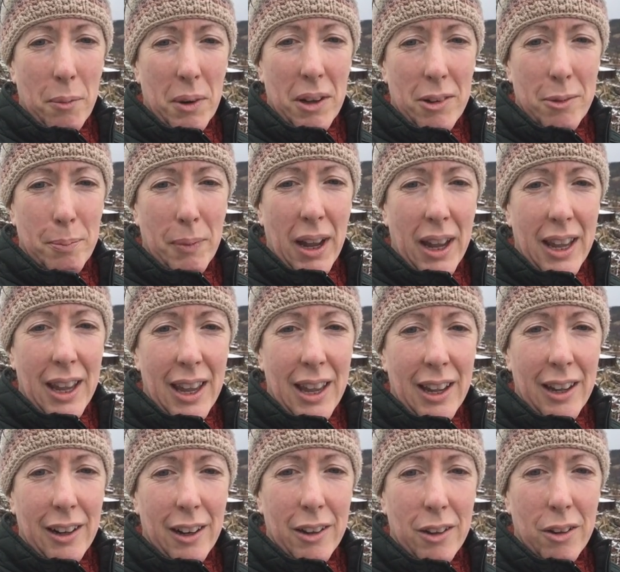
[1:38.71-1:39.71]
which may
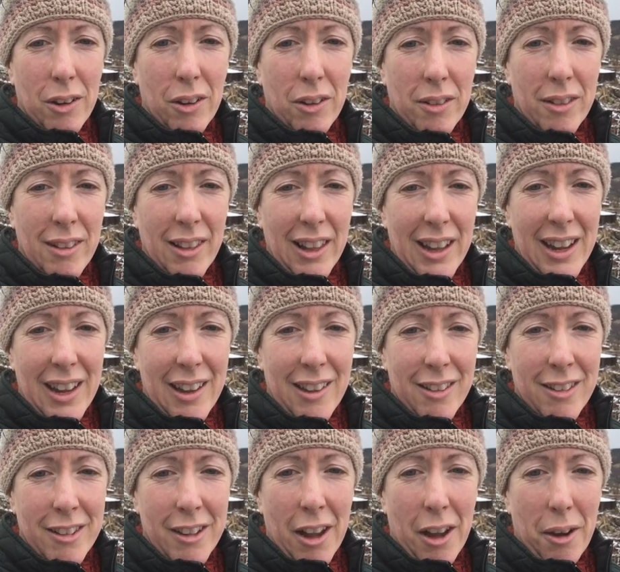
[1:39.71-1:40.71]
include sleet,
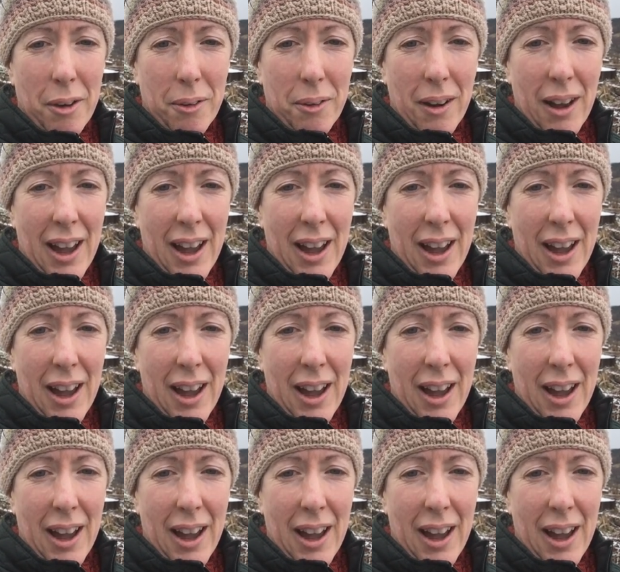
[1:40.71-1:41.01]
snow,